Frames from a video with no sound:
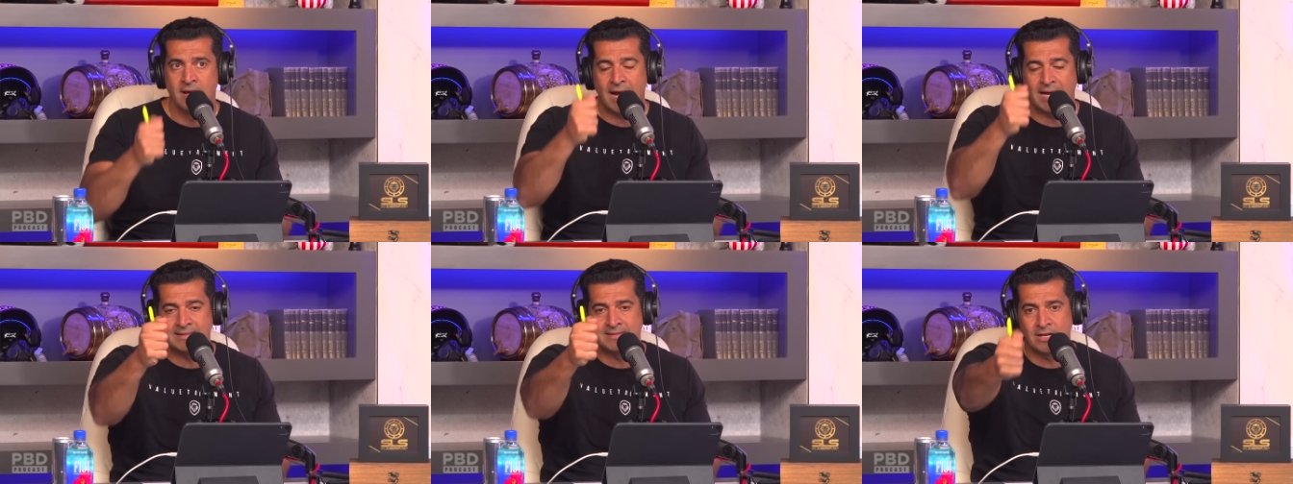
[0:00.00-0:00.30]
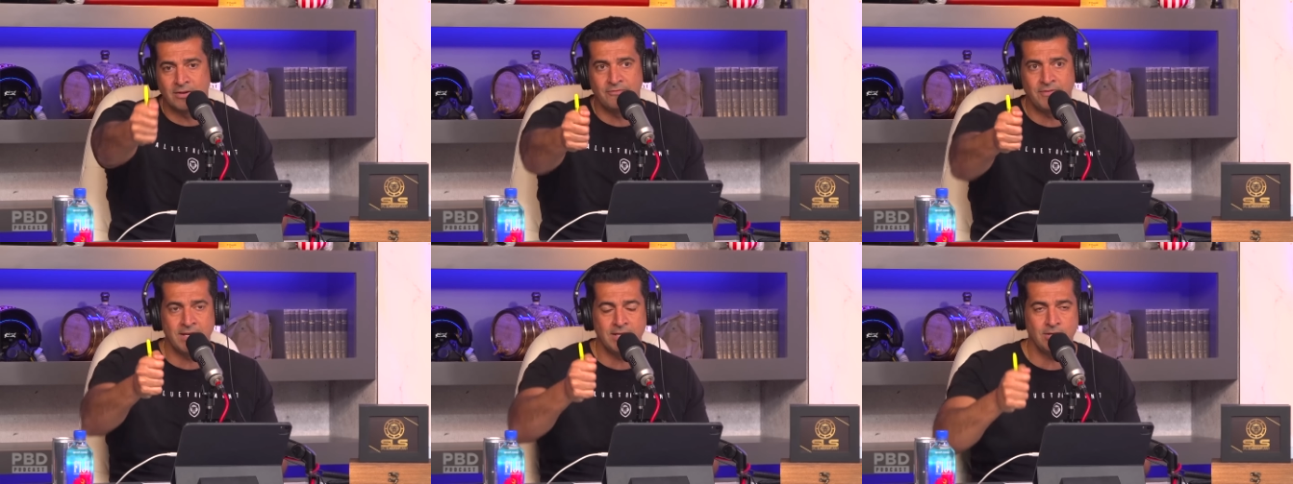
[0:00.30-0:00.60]
I
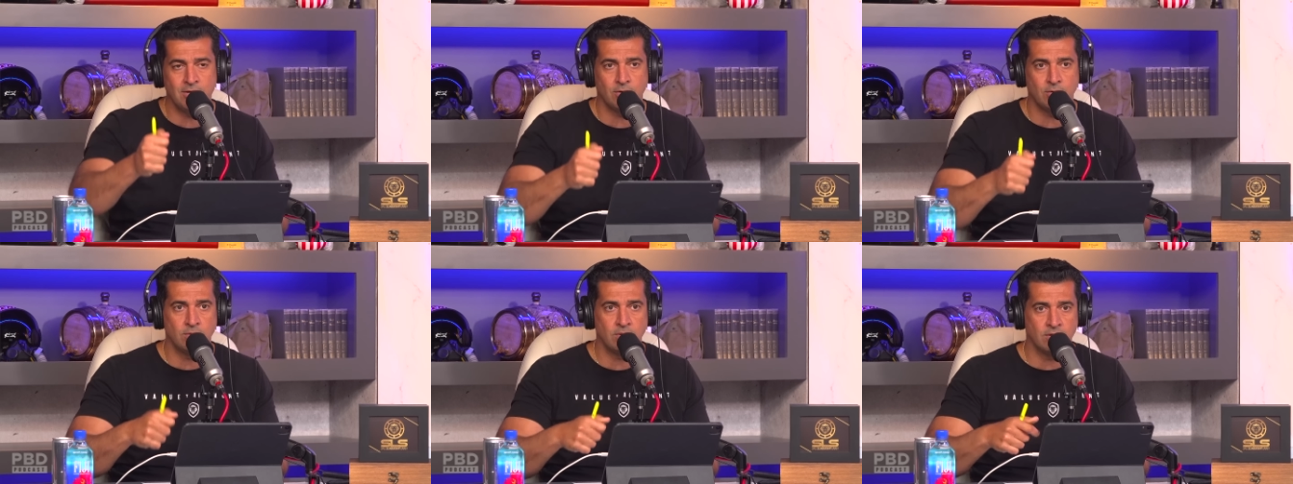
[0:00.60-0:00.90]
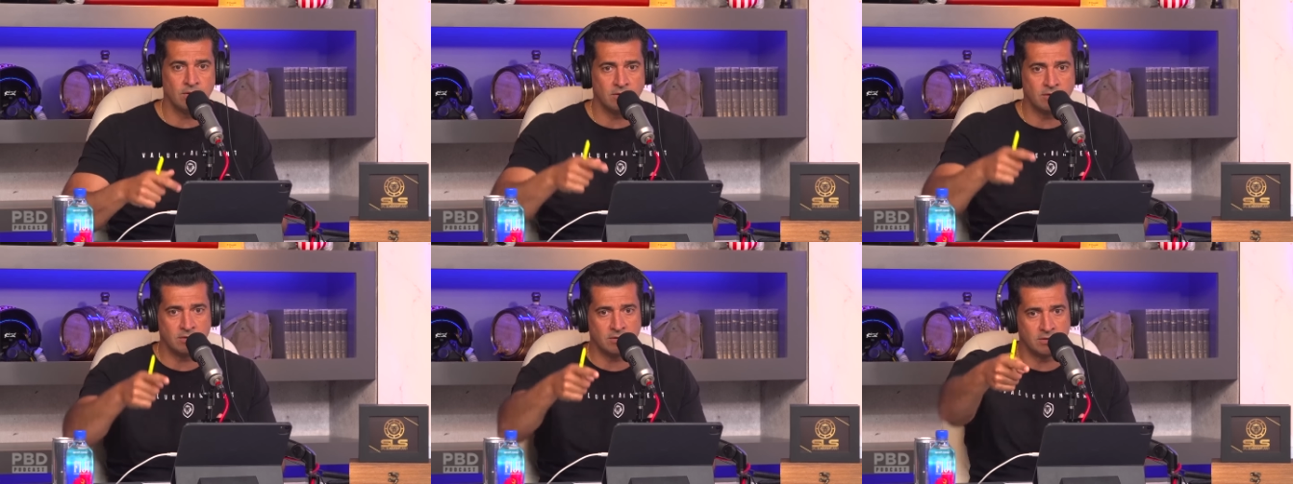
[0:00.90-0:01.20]
did a video
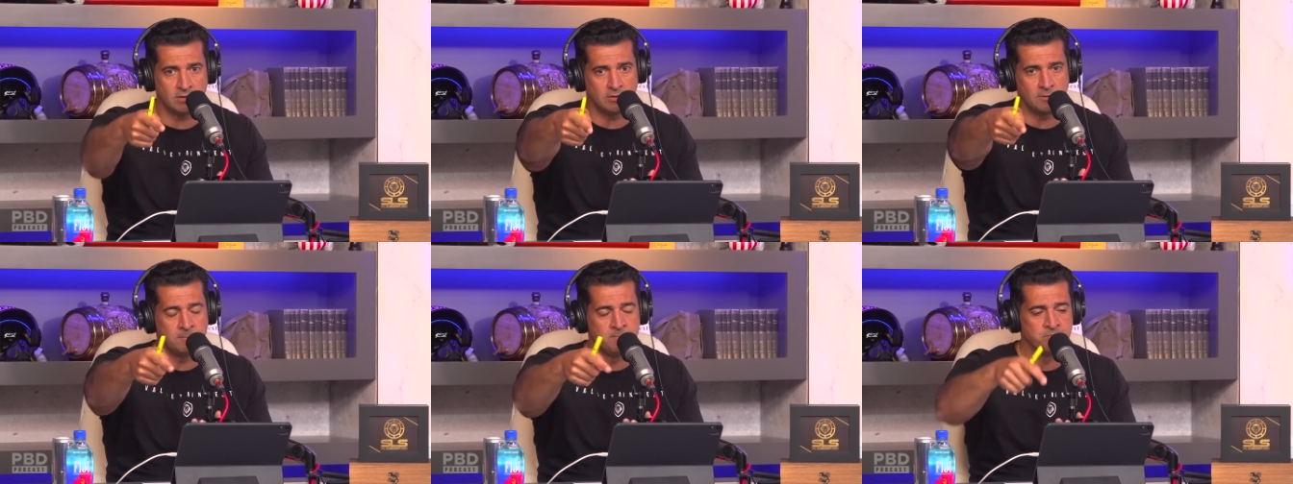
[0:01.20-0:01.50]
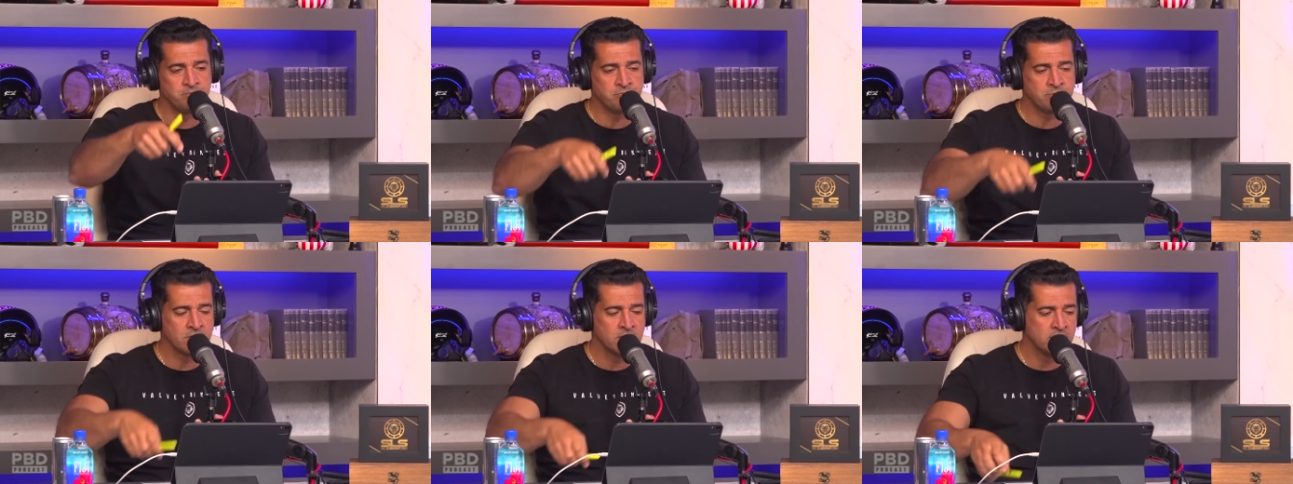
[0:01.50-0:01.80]
uh, uh,
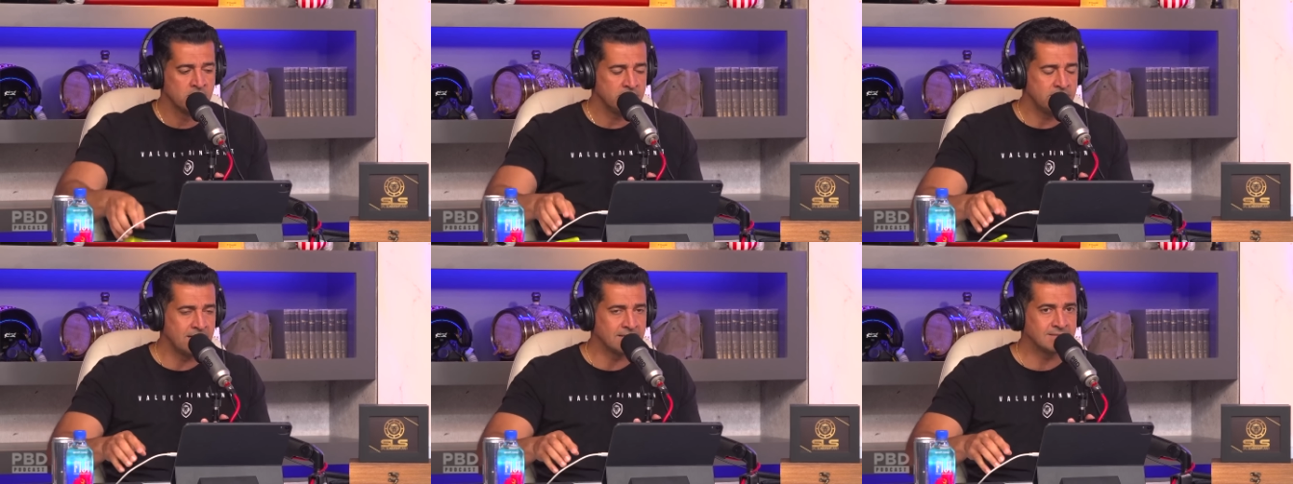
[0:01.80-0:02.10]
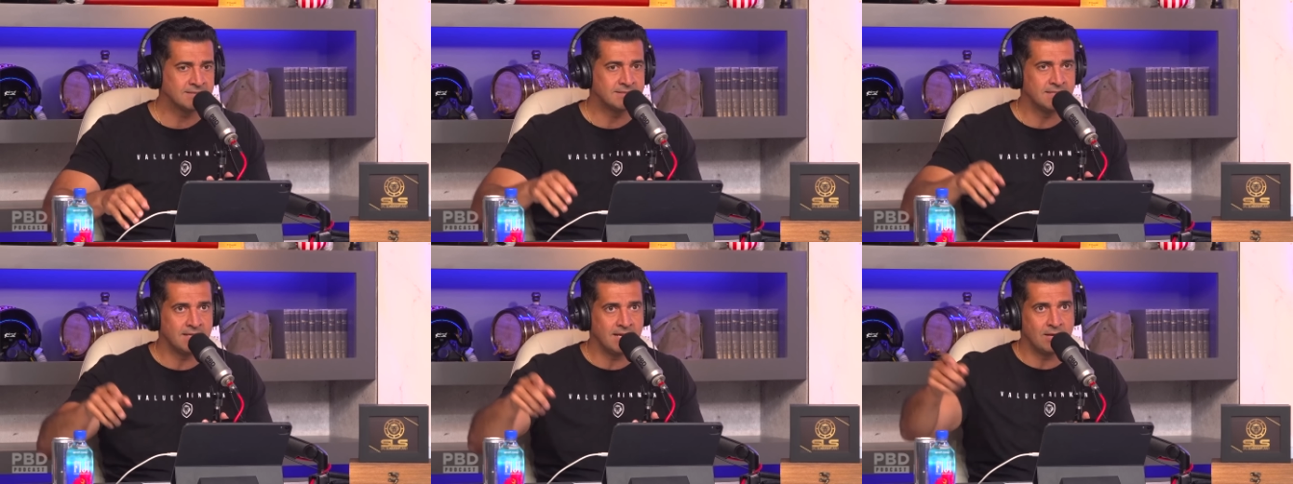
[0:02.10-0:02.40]

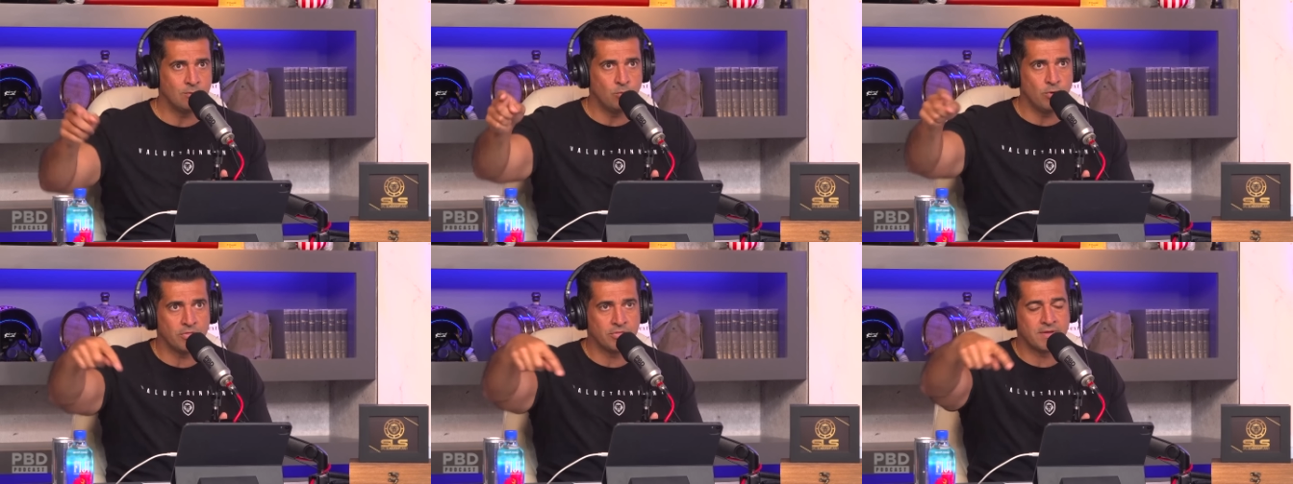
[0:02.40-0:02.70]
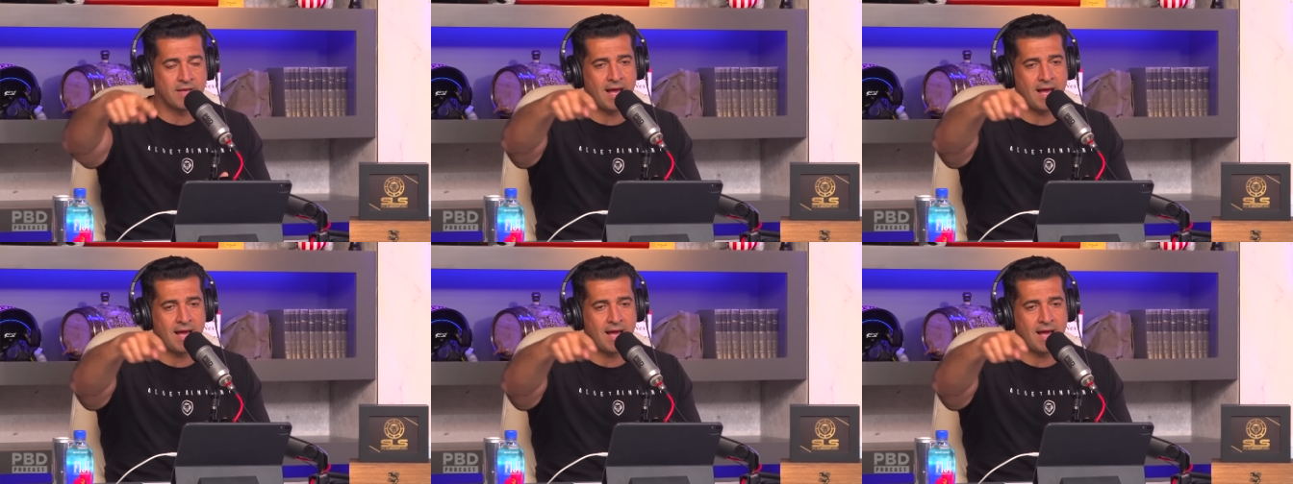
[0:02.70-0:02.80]
yesterday with